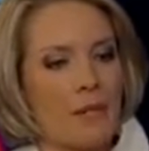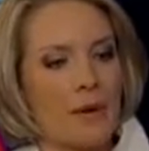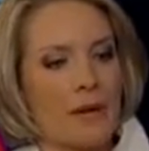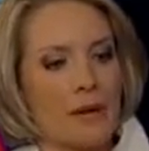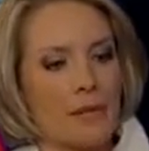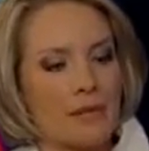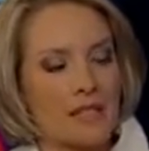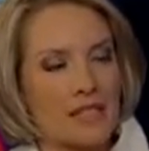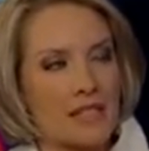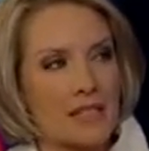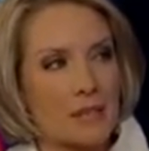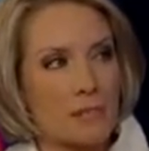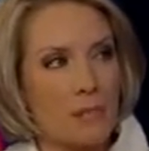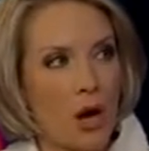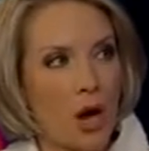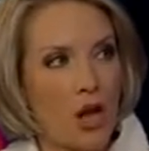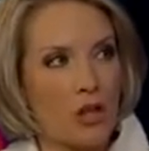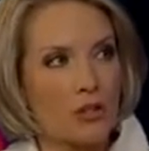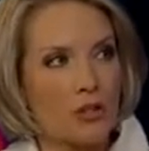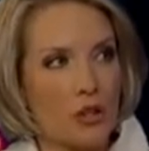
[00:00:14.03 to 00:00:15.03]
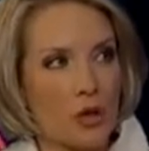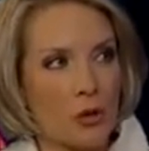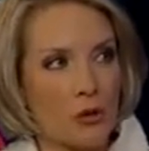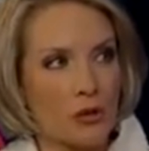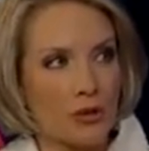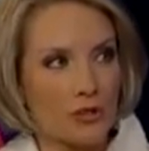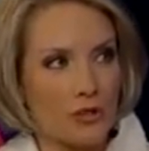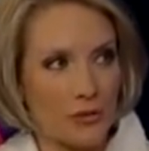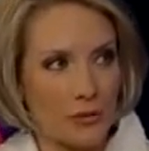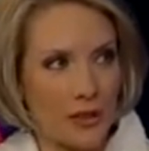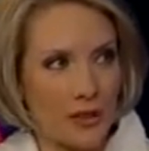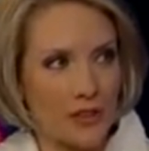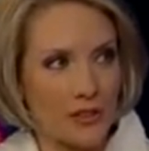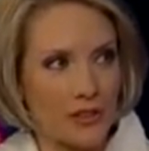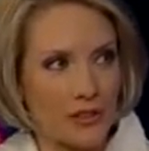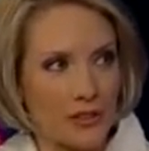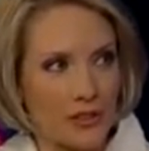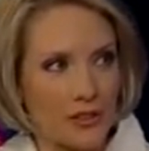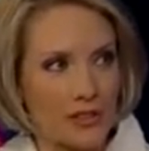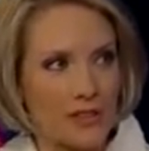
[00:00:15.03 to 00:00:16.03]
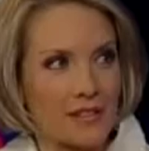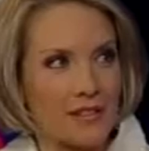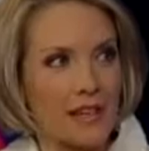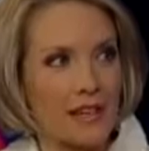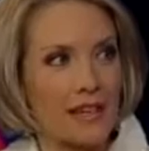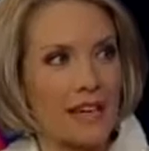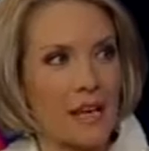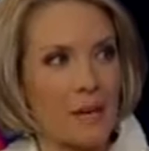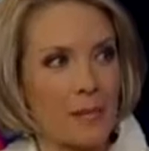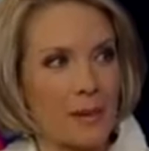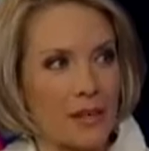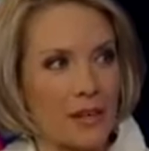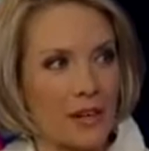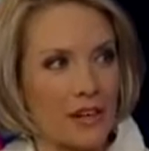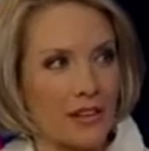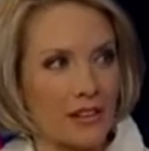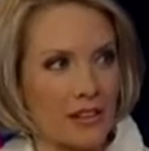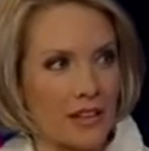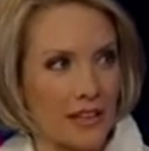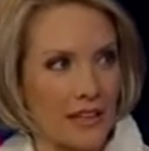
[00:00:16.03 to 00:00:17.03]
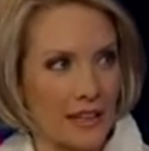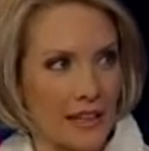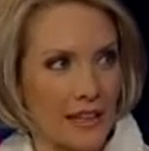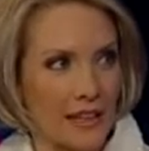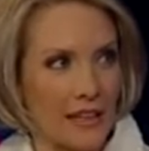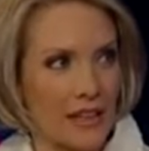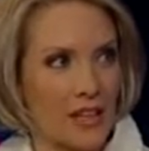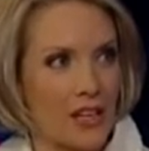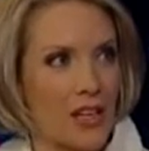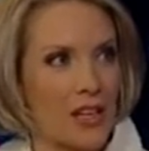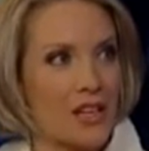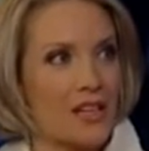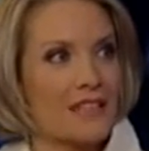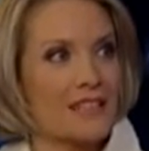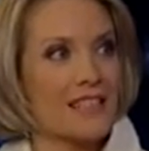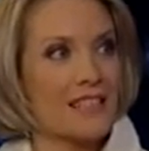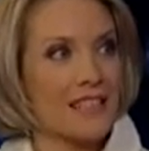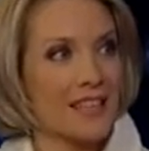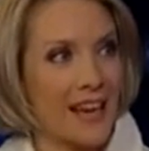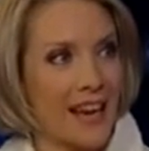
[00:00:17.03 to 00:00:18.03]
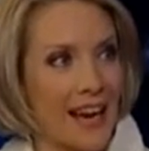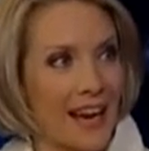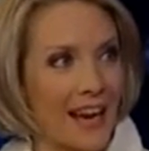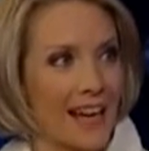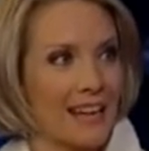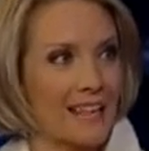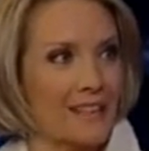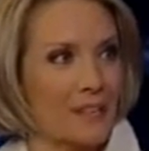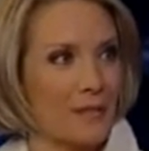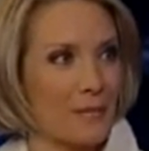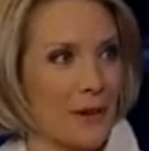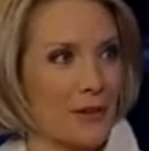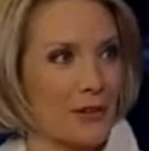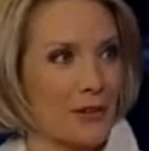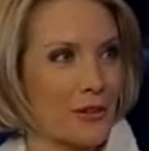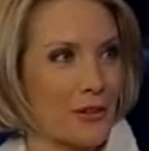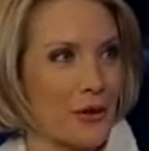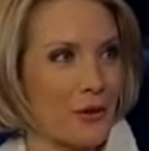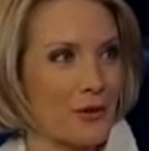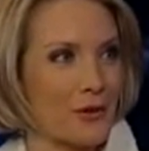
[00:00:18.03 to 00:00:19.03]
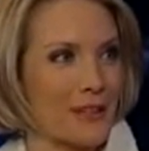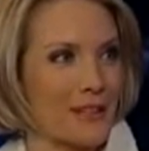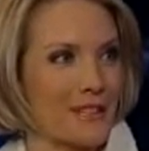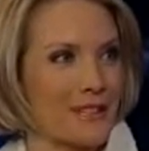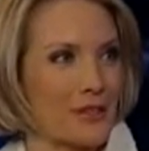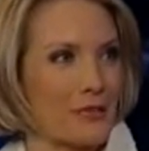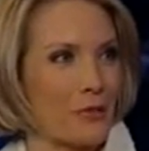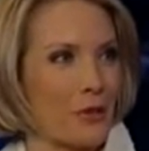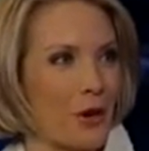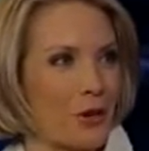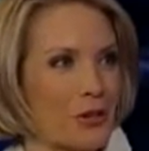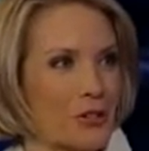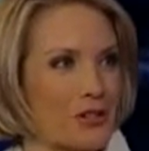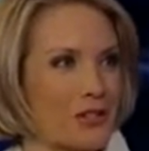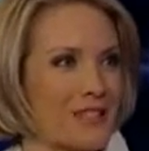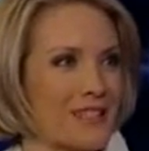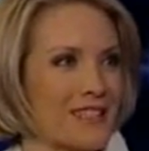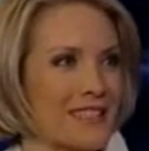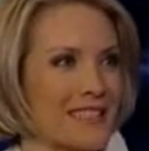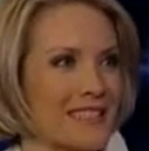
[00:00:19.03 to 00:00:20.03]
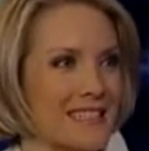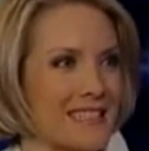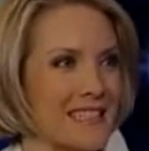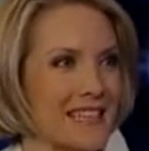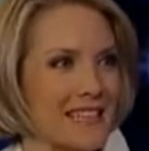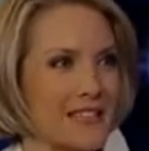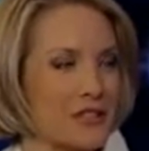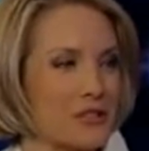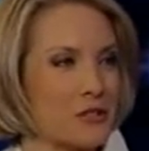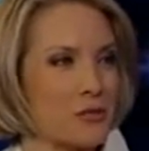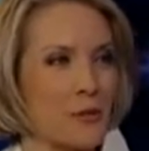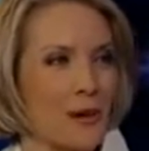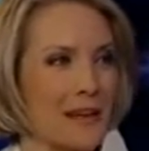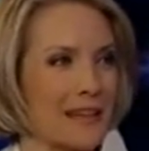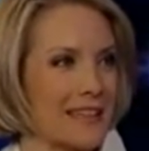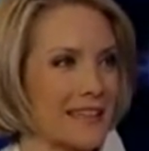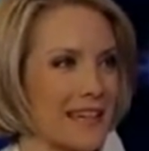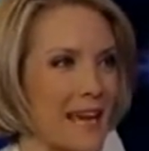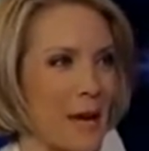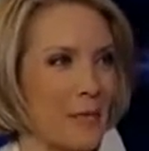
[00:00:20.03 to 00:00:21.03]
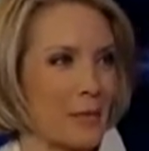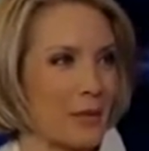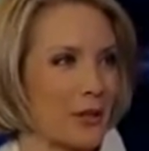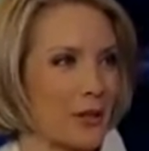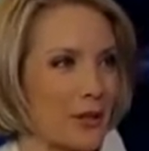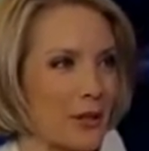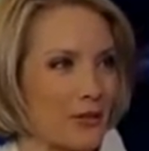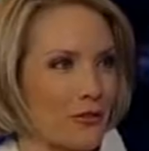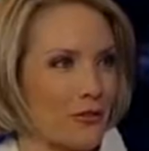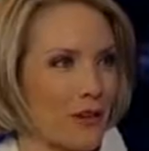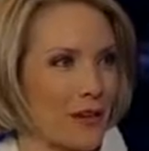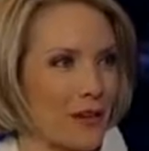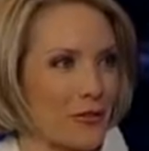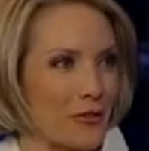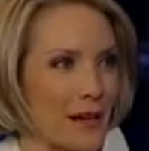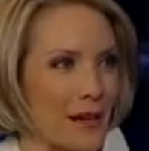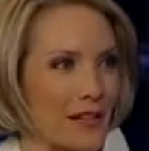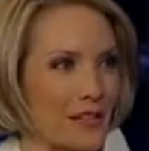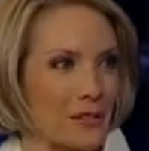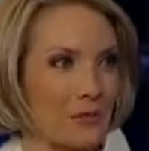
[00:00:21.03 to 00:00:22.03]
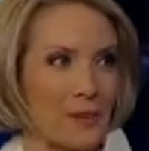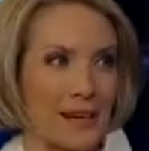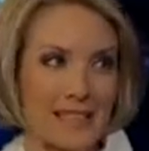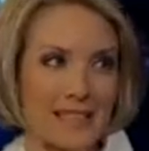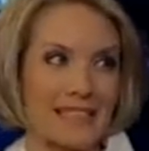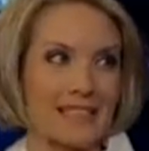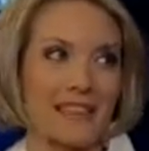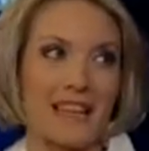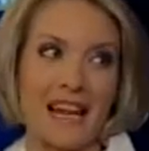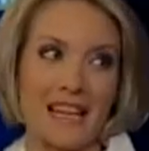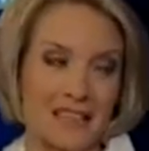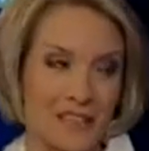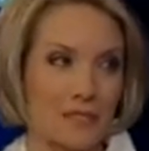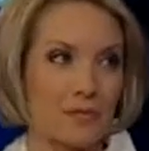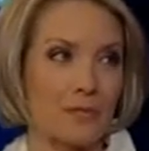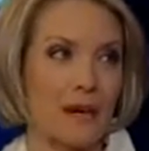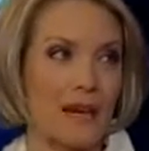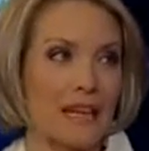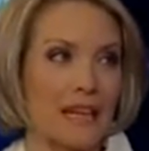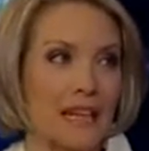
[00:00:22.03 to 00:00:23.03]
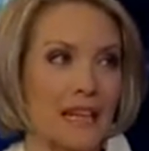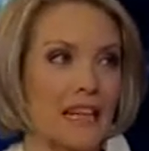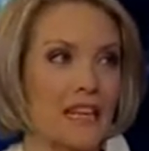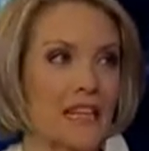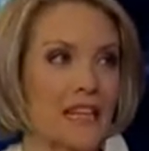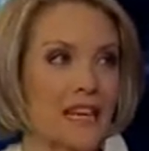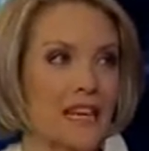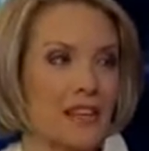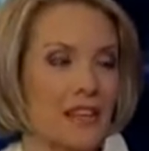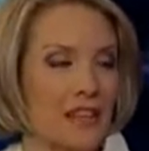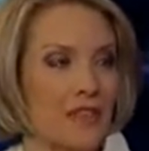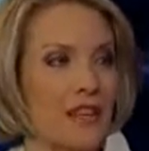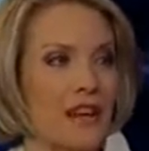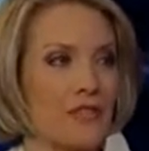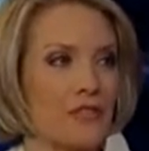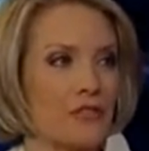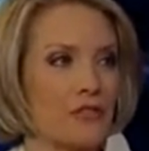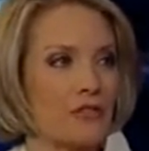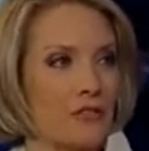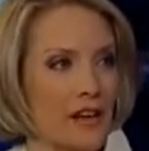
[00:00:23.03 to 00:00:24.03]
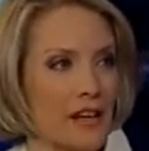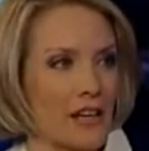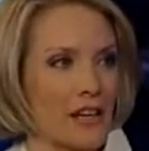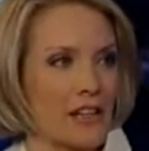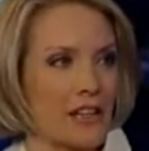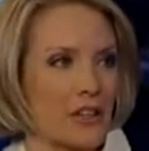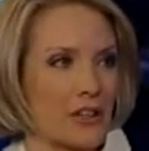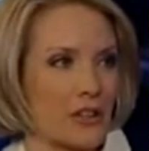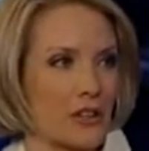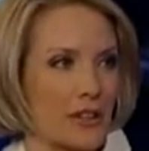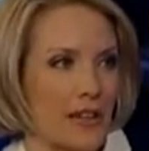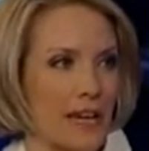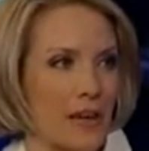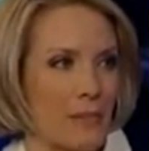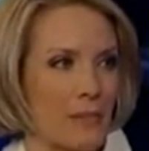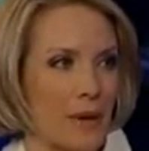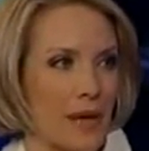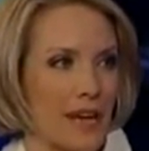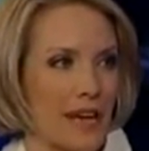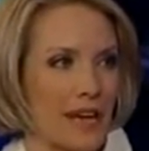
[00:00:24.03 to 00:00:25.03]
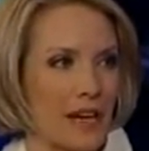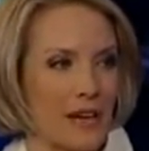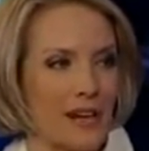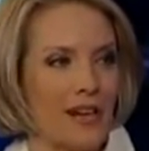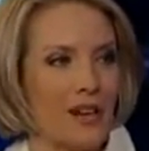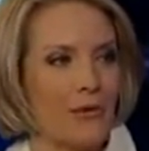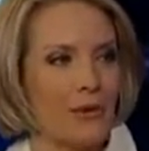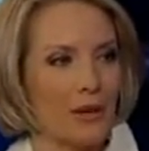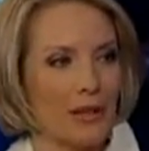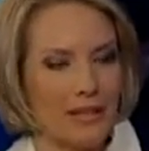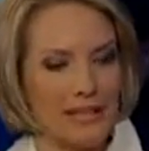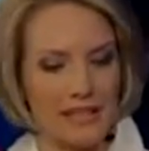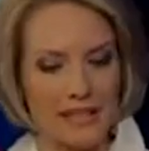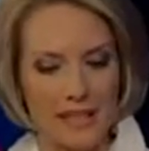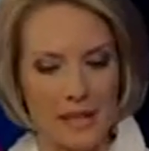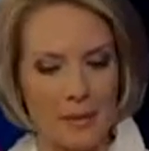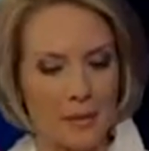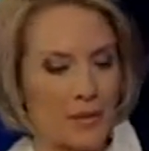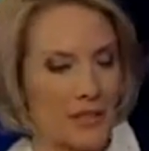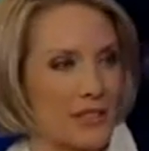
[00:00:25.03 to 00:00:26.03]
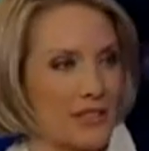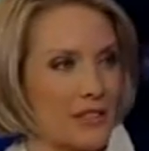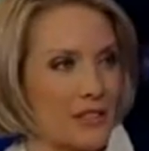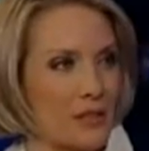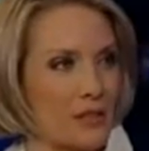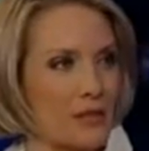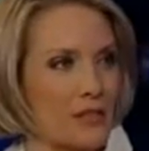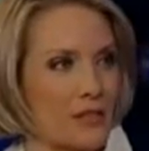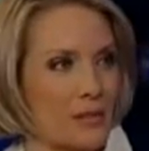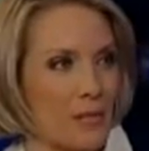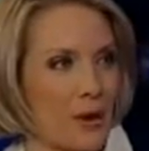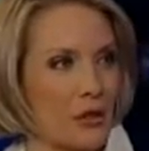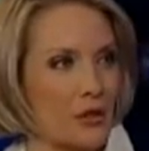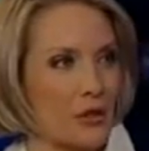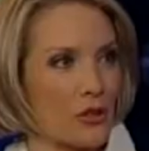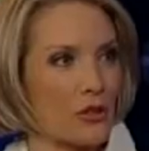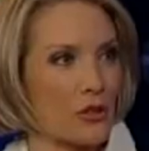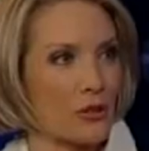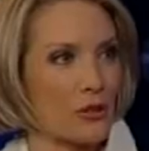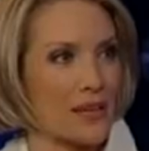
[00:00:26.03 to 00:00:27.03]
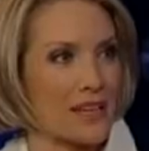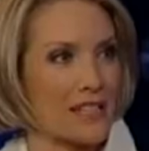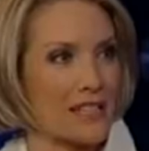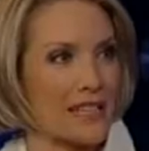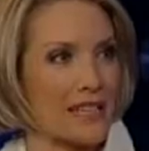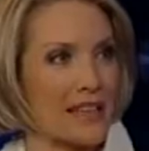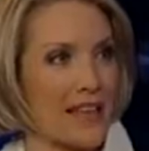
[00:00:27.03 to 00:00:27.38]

But it was small donor donations that came in online. Tonight, Martha Coakley is in Washington, D.C. at a swanky Capitol Hill fundraiser, raising lots of money that they have to funnel into her campaign while he's able to do the small donor donation.